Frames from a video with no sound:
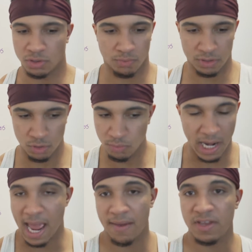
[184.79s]
so doing
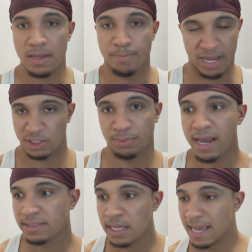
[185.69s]
a heavy bench
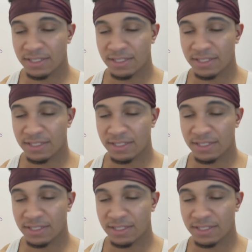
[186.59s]
press